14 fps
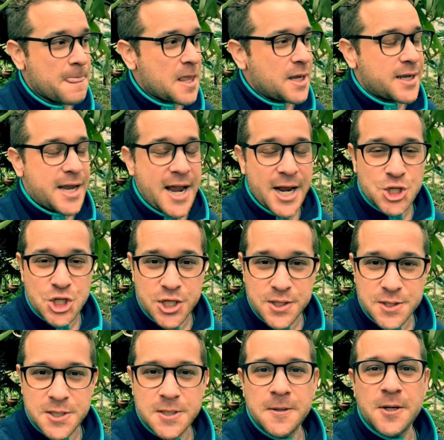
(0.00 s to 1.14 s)

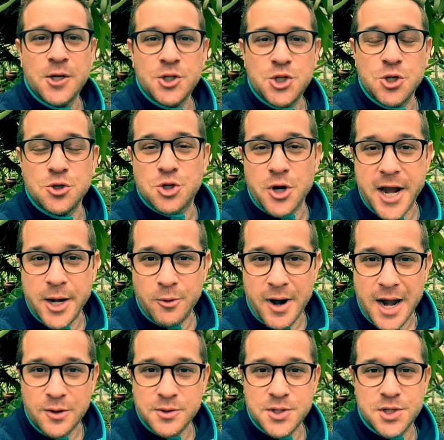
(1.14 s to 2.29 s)
connections to trade
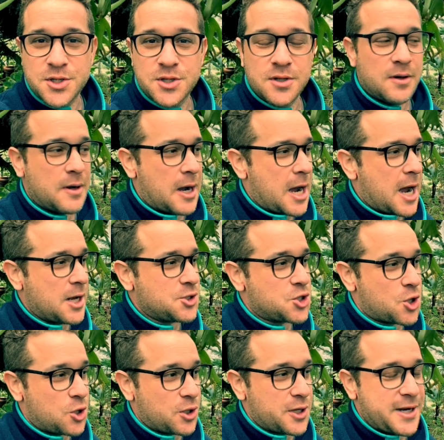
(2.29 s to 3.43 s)
routes,
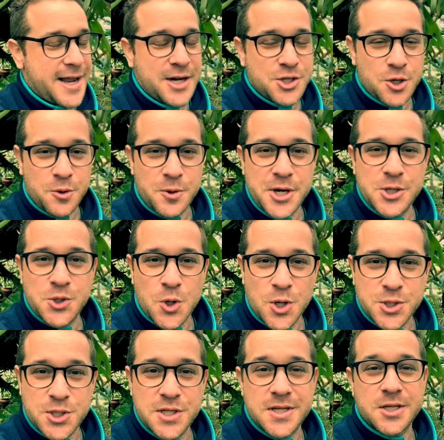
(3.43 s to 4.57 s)
certainly natural
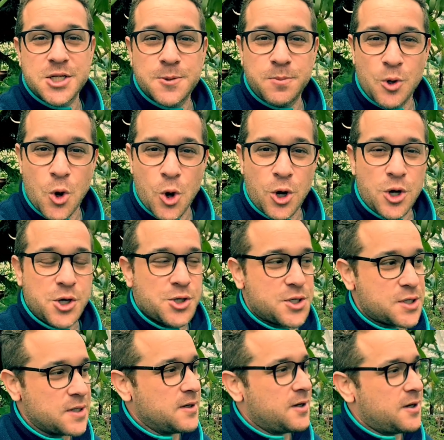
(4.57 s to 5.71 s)
resources, explorers,
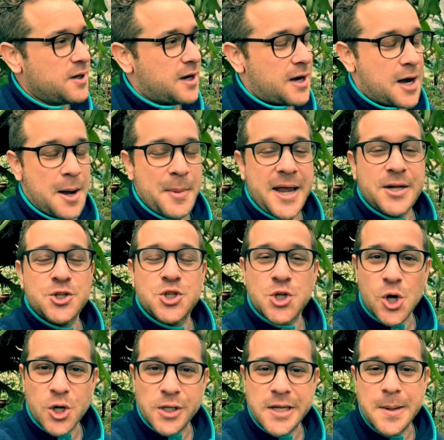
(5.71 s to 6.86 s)
and
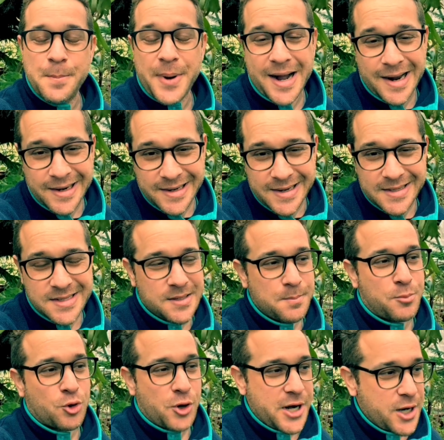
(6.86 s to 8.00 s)
certainly botanists,
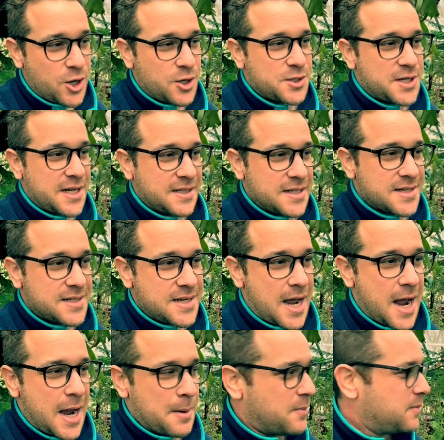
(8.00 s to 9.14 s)
breeders at this
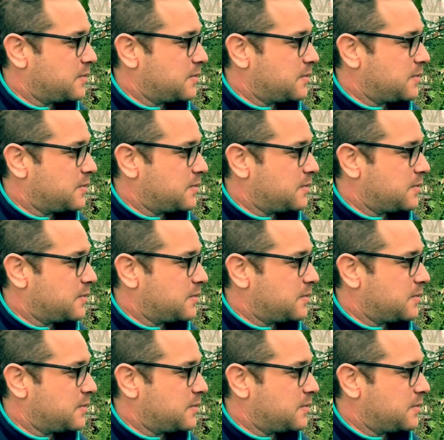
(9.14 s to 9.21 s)
time.